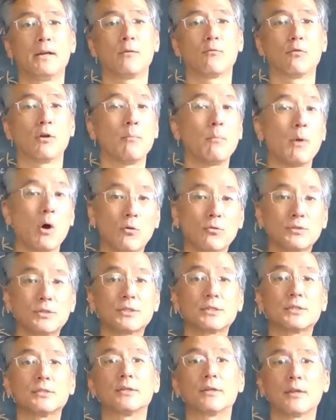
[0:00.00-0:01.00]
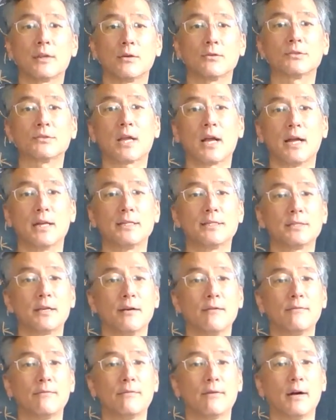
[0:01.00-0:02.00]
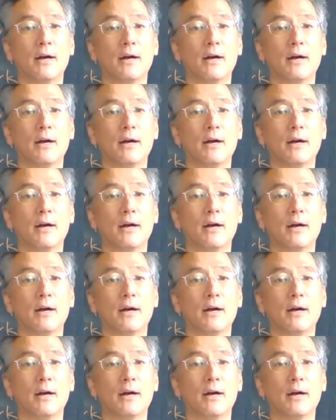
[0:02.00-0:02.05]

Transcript: remotes, those kinds of